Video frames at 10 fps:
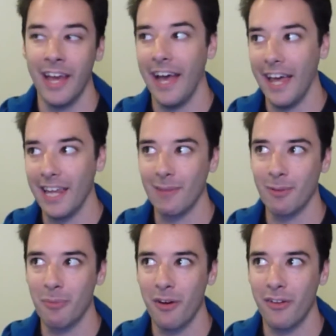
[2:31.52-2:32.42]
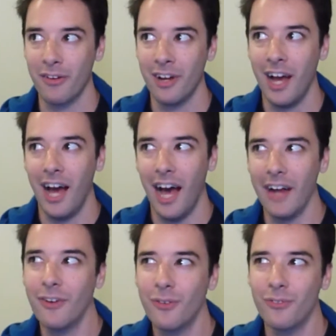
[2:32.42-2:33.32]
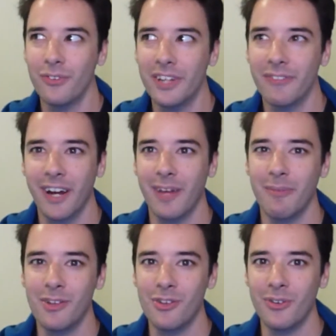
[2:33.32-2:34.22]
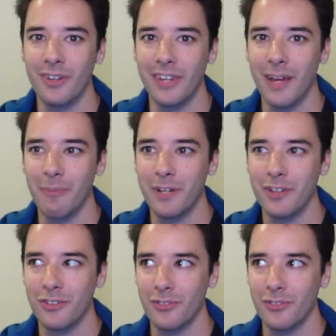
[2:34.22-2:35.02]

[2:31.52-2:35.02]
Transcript: And like my brother, I don't really recommend doing that because it